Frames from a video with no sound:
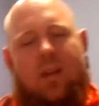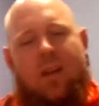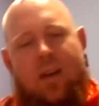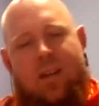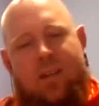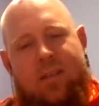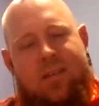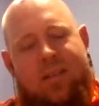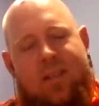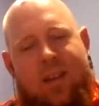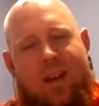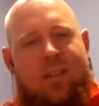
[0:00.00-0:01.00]
I
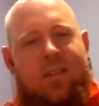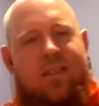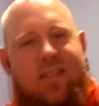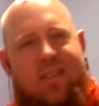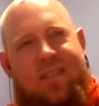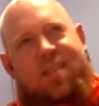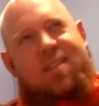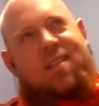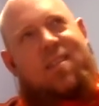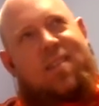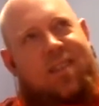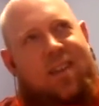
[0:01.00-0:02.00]
I
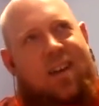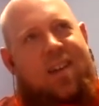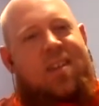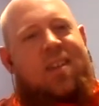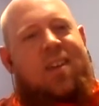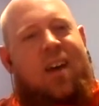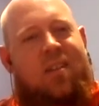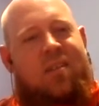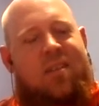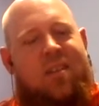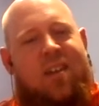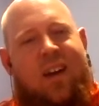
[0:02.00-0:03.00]
I think
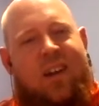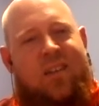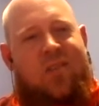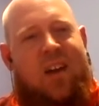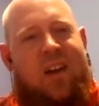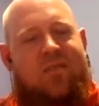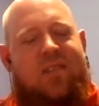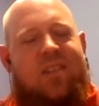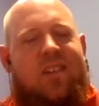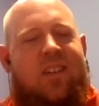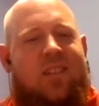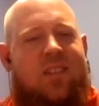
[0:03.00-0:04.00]
I draft
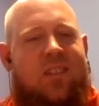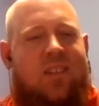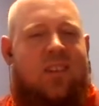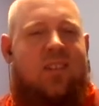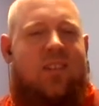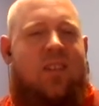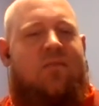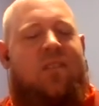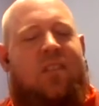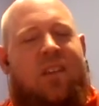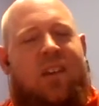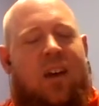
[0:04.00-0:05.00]
a little
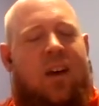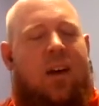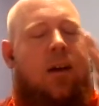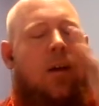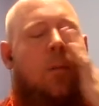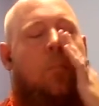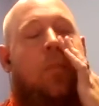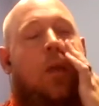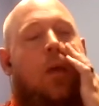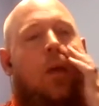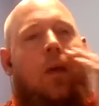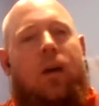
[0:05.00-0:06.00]
differently. I'm
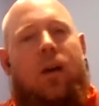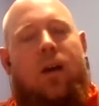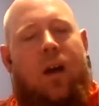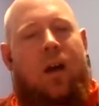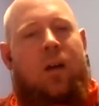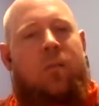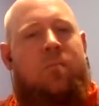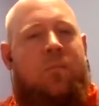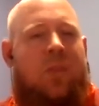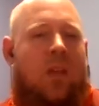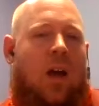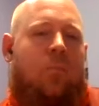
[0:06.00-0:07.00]

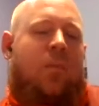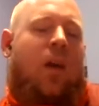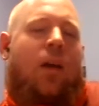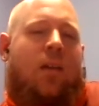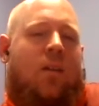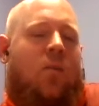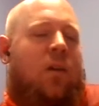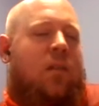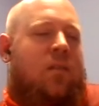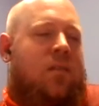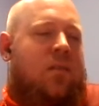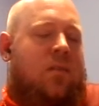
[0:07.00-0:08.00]
not
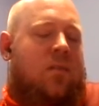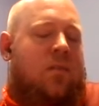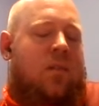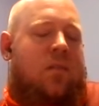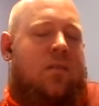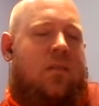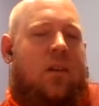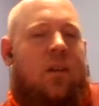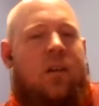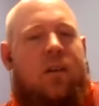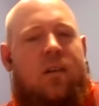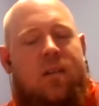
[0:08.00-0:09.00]
going to
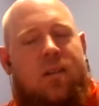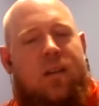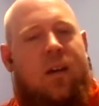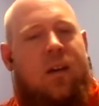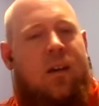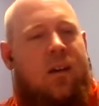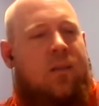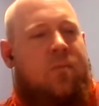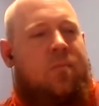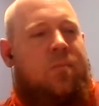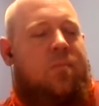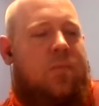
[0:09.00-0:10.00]
consider uh,
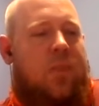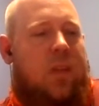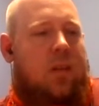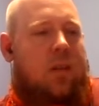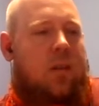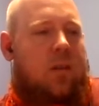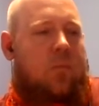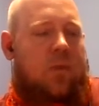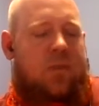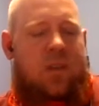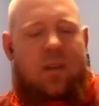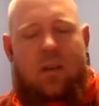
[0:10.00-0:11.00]

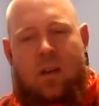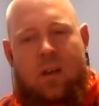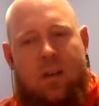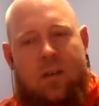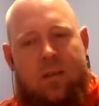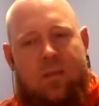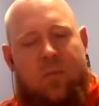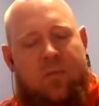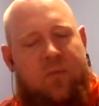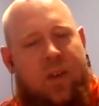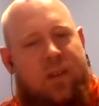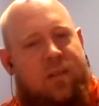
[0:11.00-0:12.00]
the
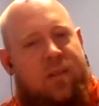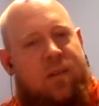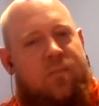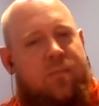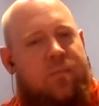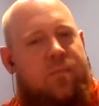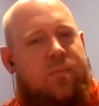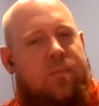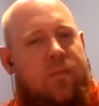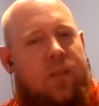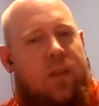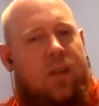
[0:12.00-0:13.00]
professor
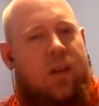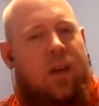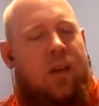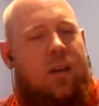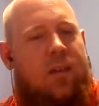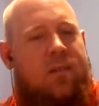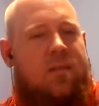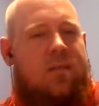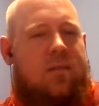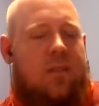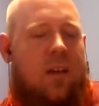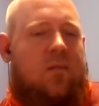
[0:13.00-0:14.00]

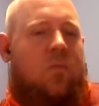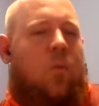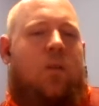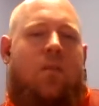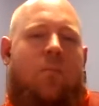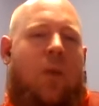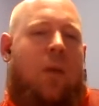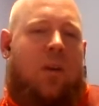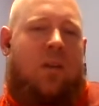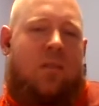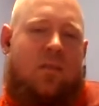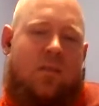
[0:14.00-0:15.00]
as one of the
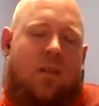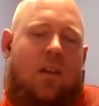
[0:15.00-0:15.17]
members.